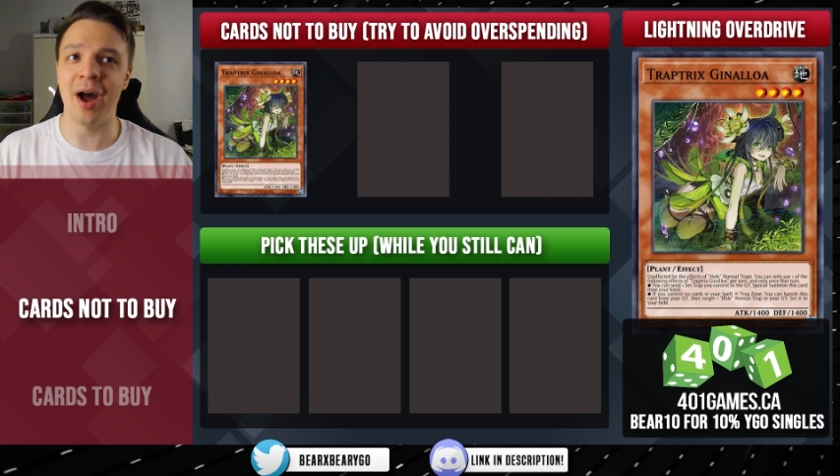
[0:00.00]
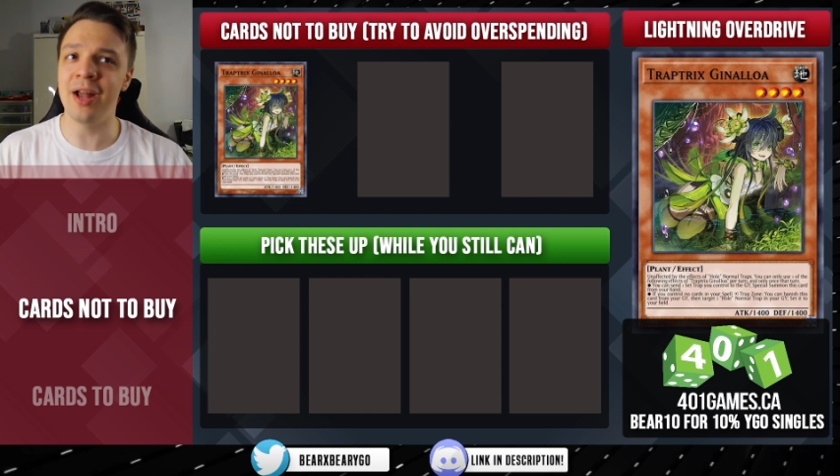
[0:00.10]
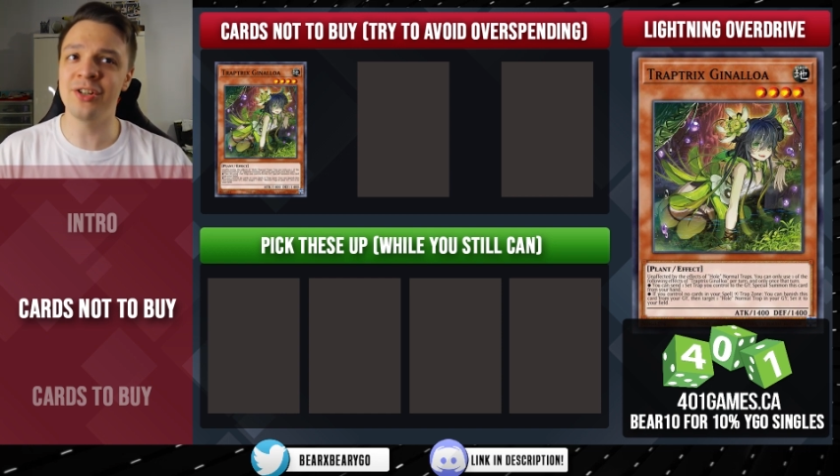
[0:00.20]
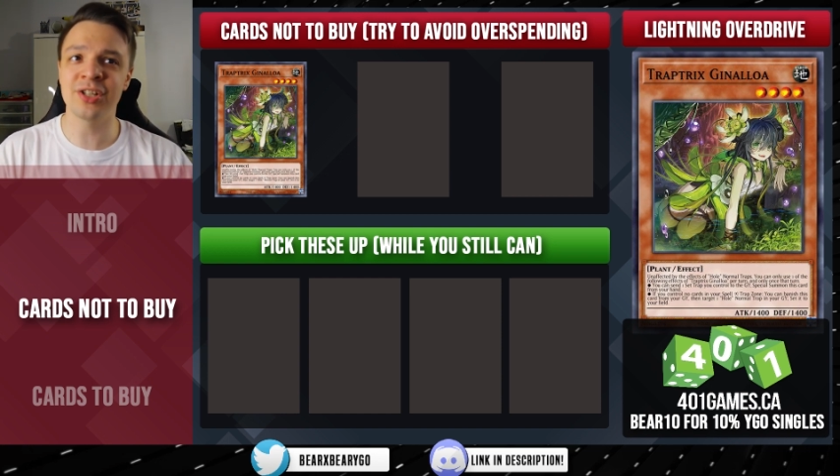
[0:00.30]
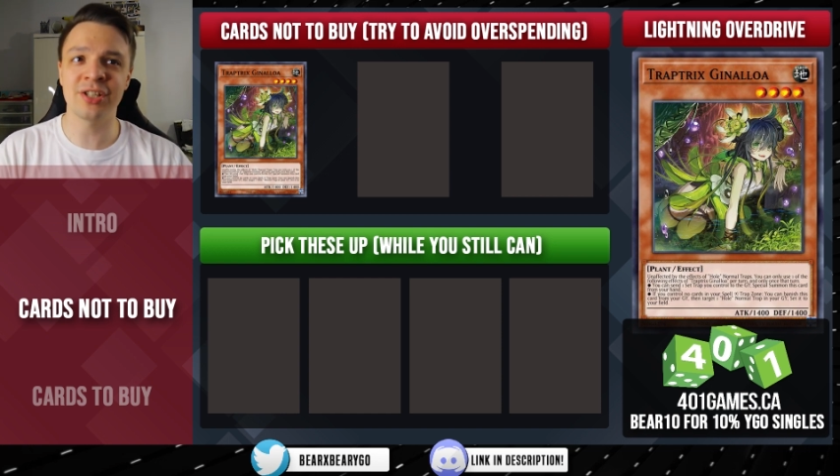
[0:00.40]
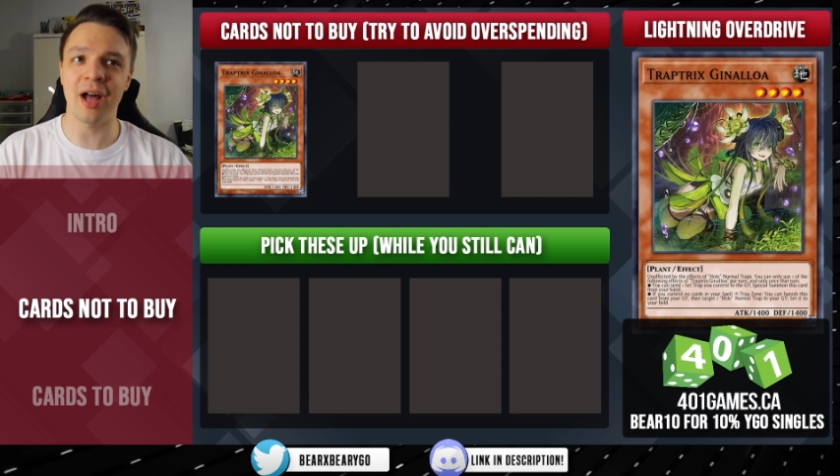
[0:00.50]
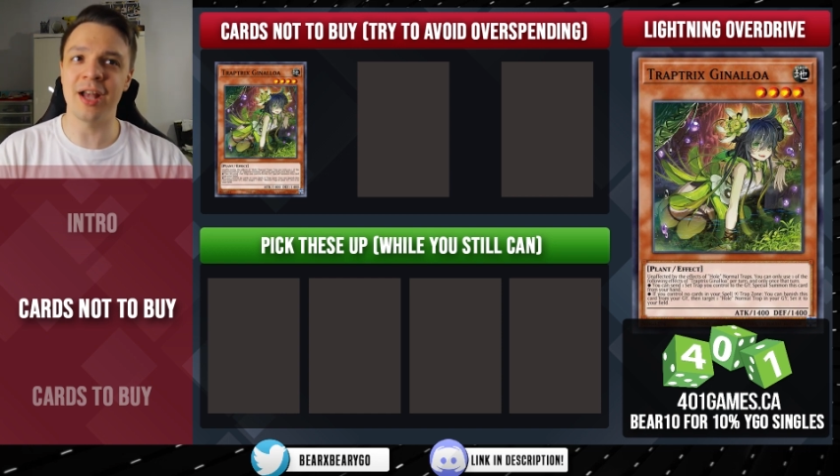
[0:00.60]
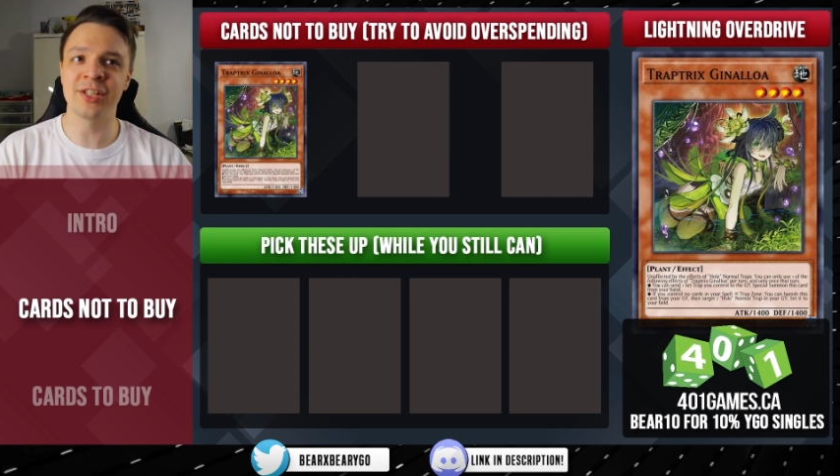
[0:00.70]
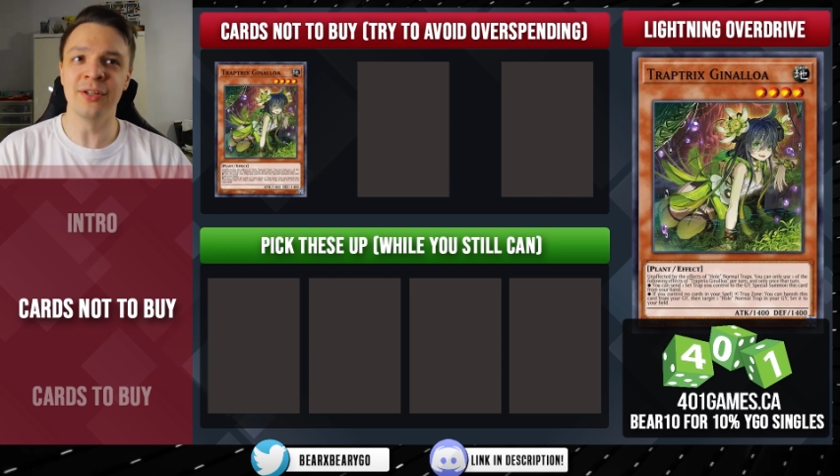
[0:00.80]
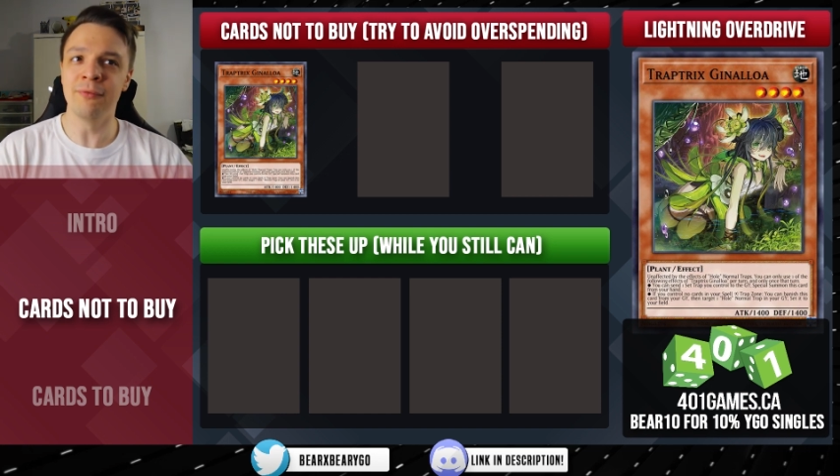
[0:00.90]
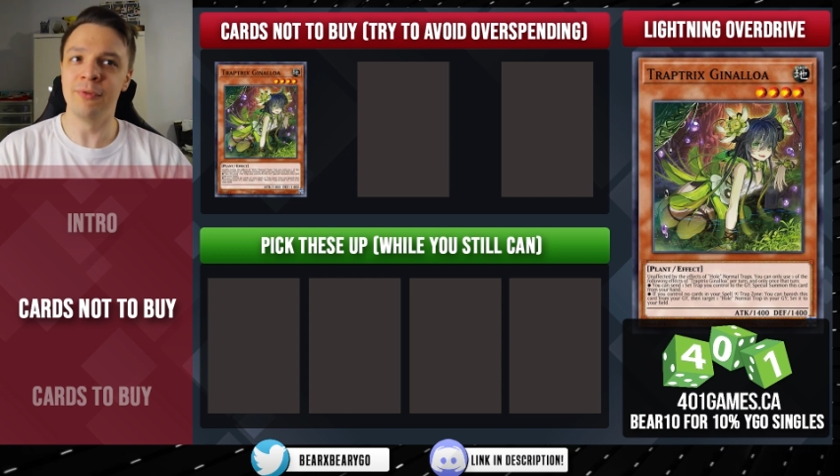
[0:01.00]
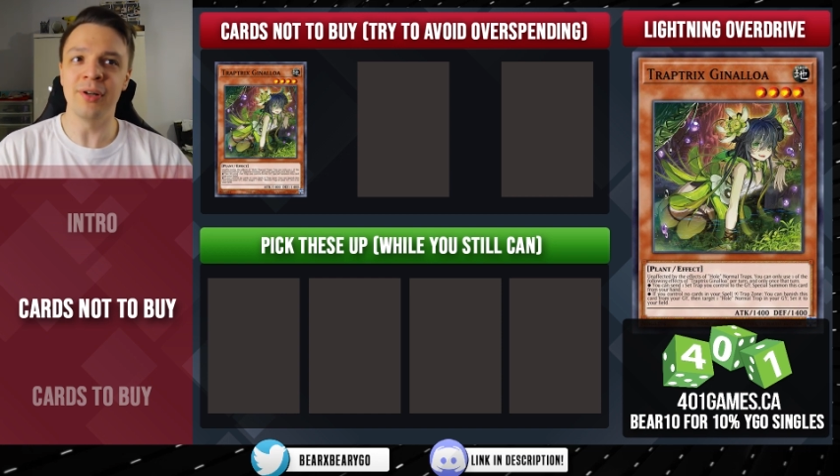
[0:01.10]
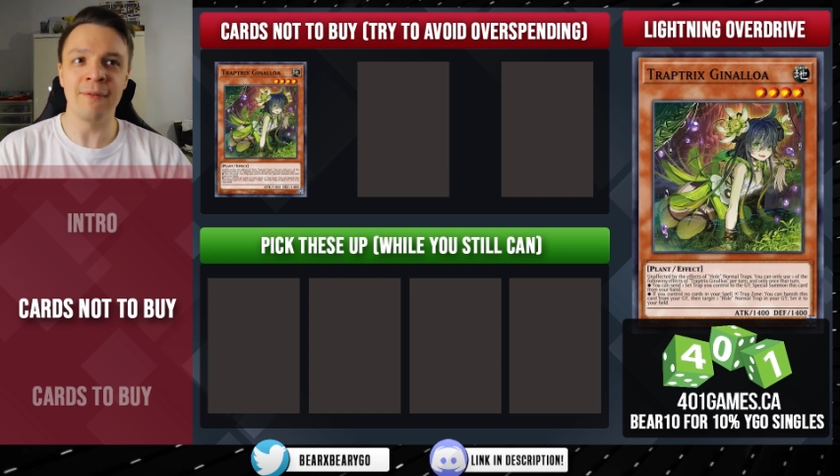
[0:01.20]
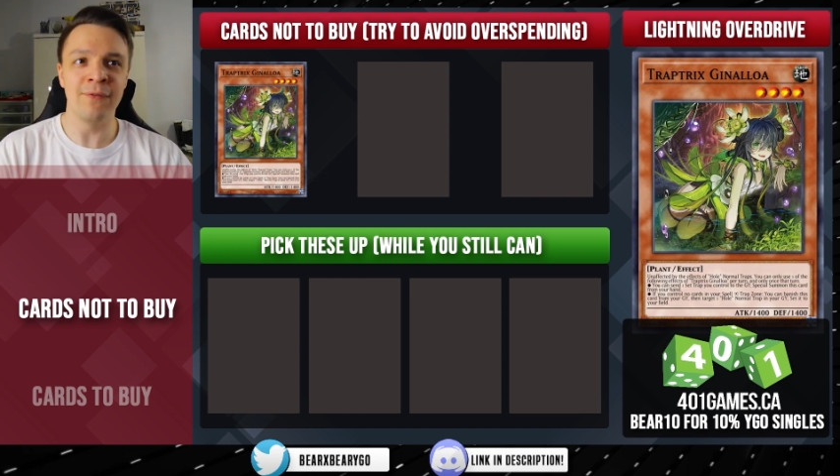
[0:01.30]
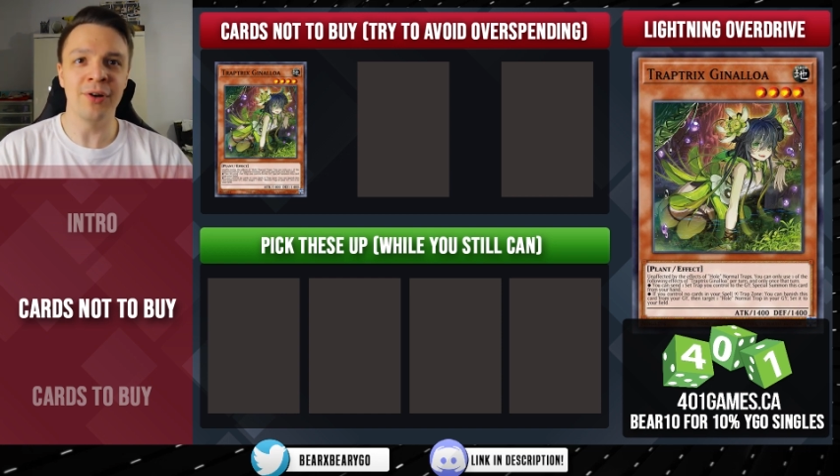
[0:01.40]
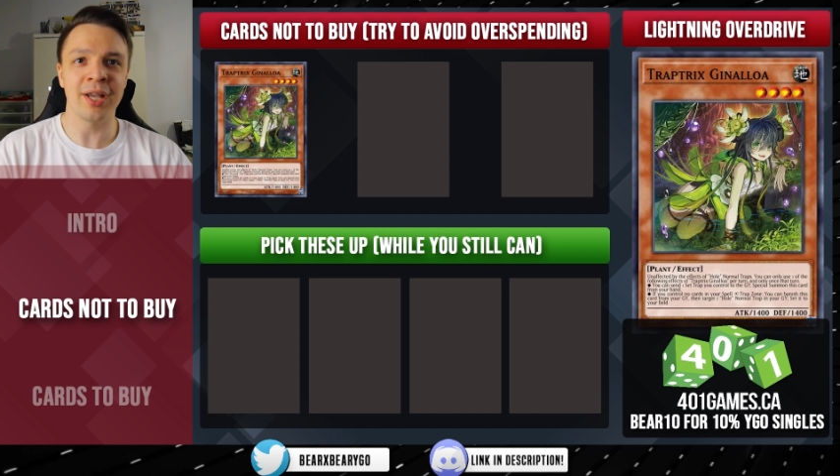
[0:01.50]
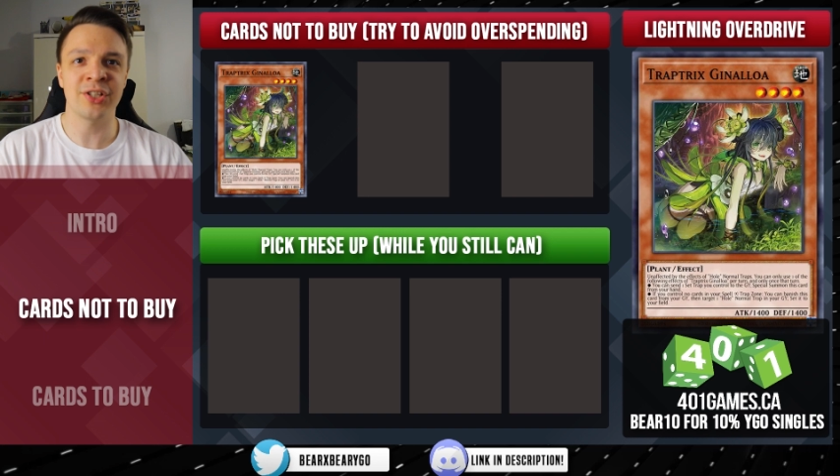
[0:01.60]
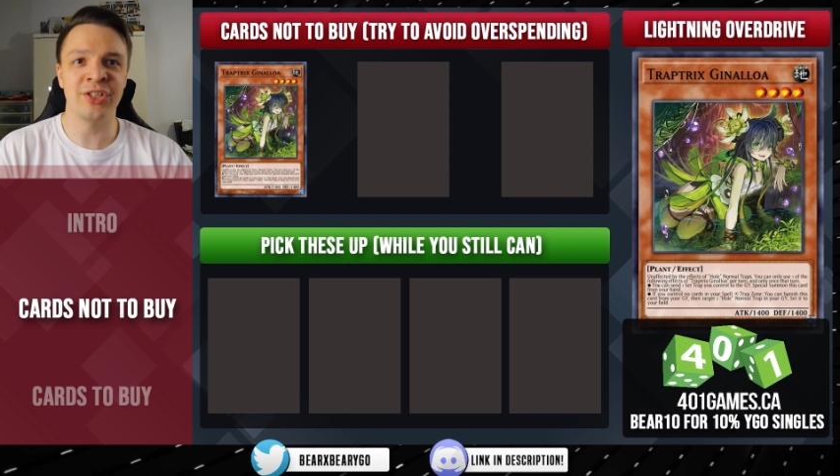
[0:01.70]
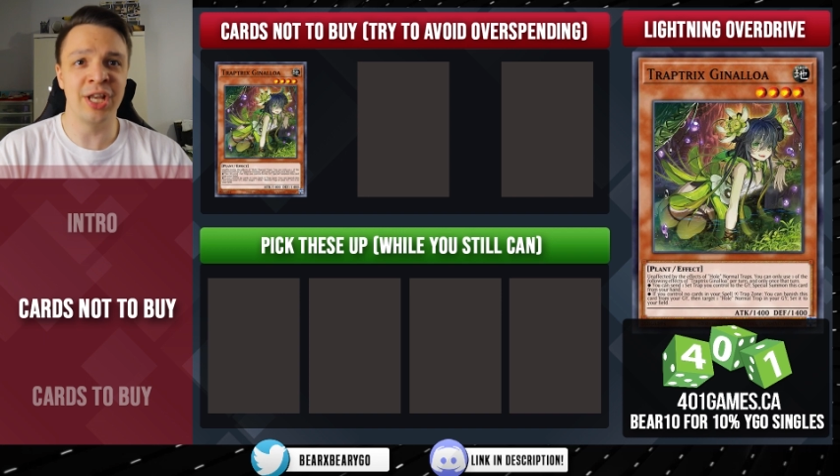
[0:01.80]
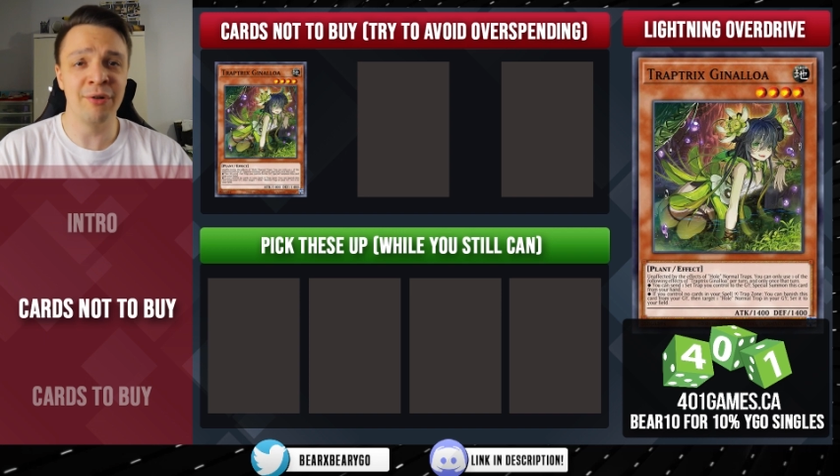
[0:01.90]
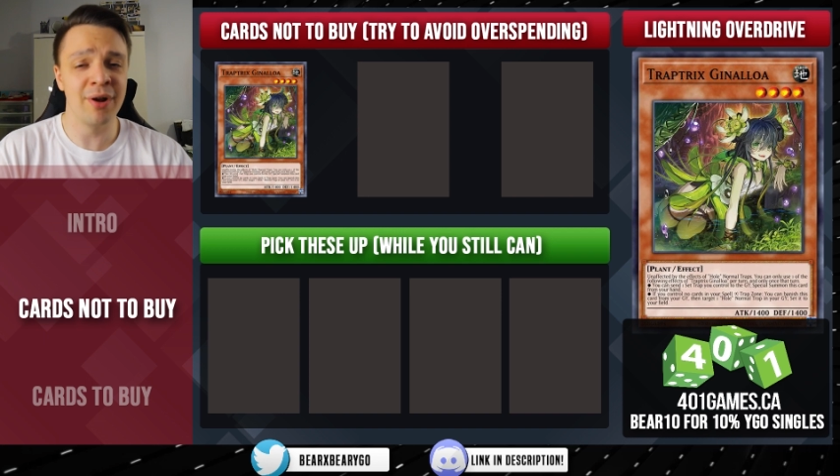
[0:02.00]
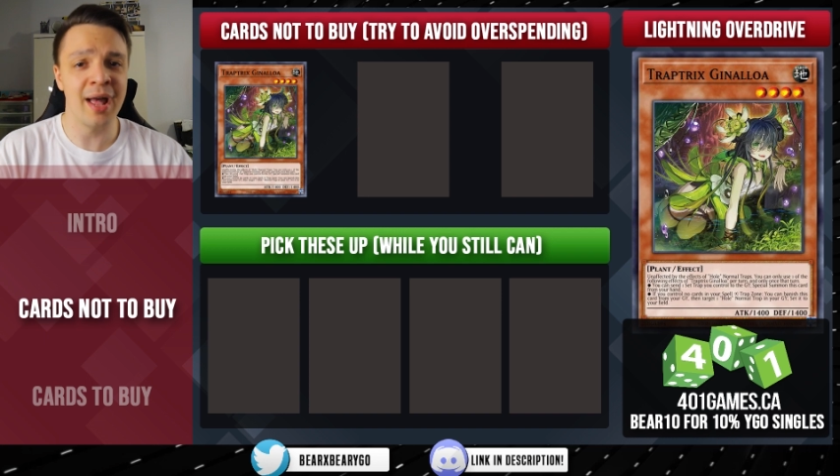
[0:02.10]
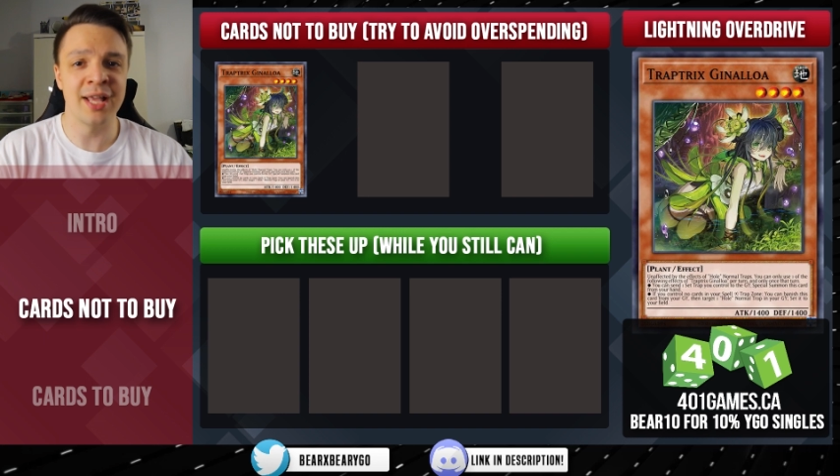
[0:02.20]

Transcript: I still really feel like Sarah